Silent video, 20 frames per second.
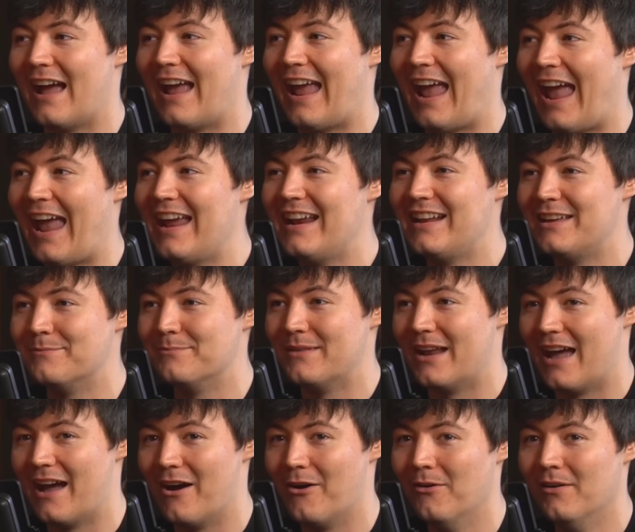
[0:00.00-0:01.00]
I hate him
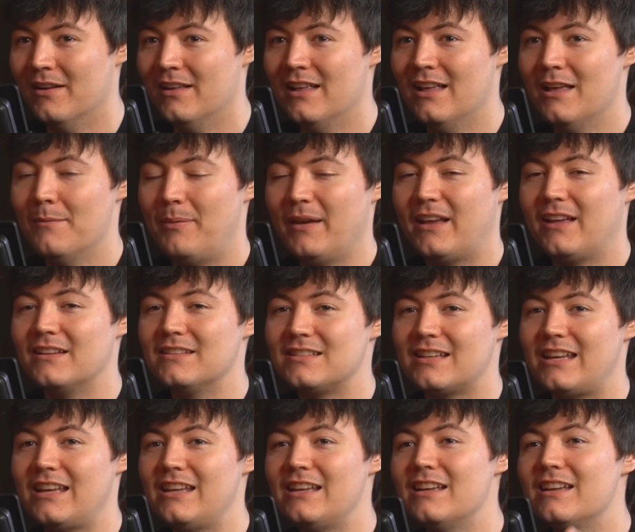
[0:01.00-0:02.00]
now because
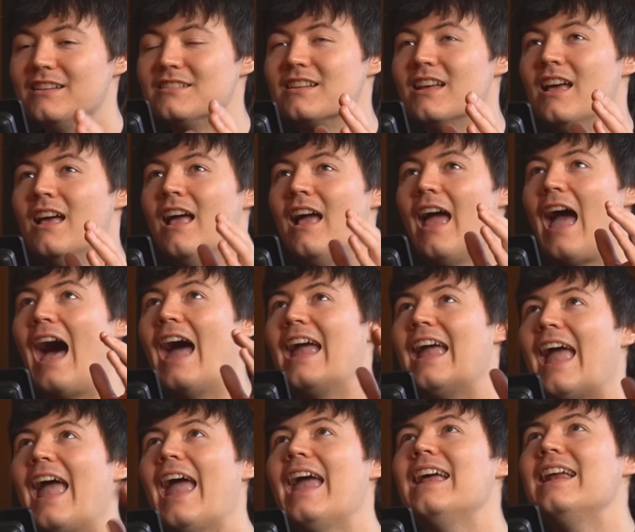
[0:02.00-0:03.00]
I
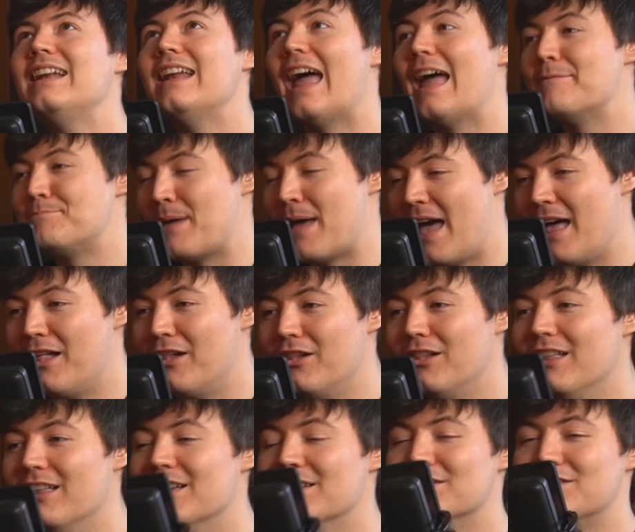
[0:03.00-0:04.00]
hate
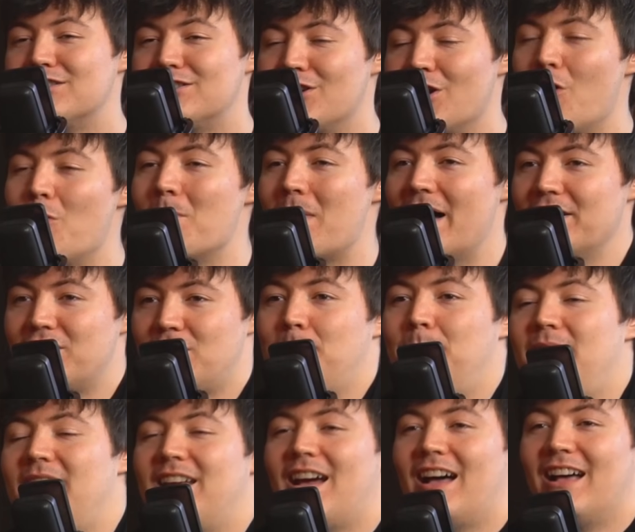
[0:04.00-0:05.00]
Pell so much
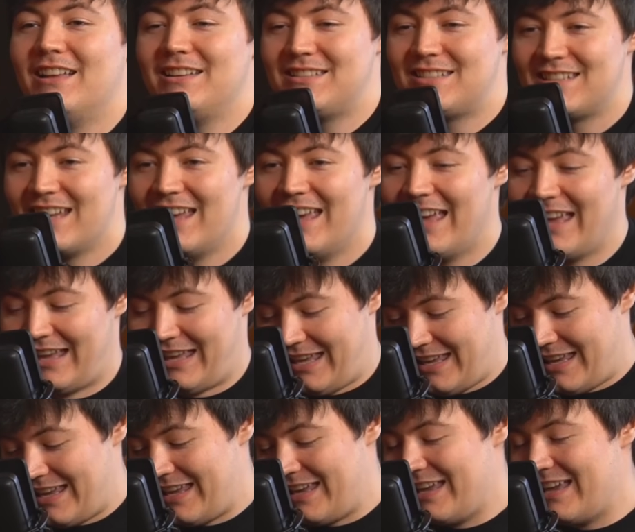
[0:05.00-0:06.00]
because
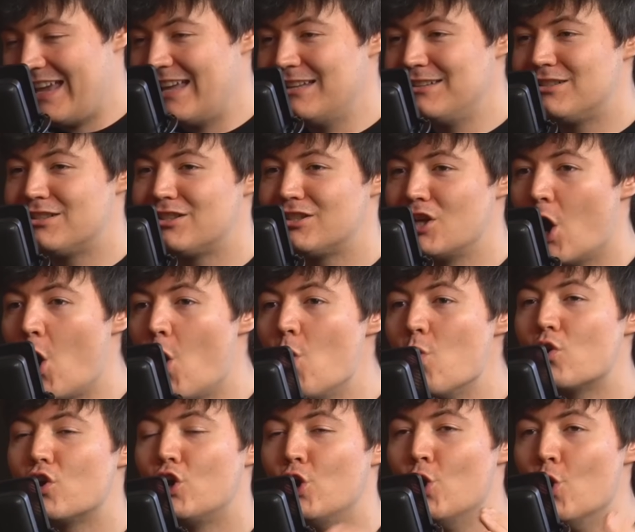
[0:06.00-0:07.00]
he is
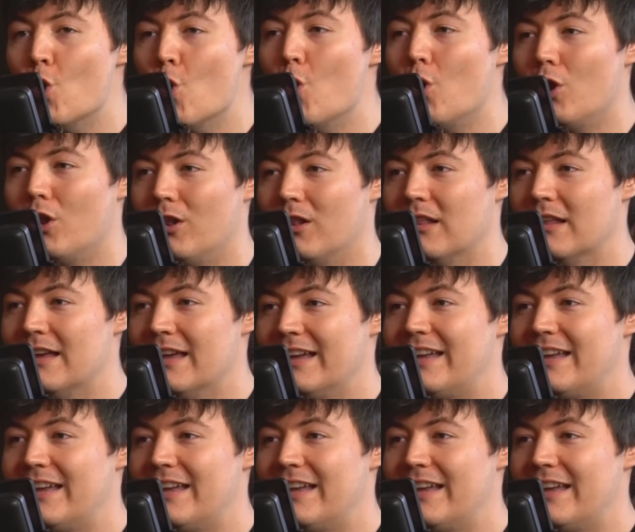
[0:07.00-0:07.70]
so cool.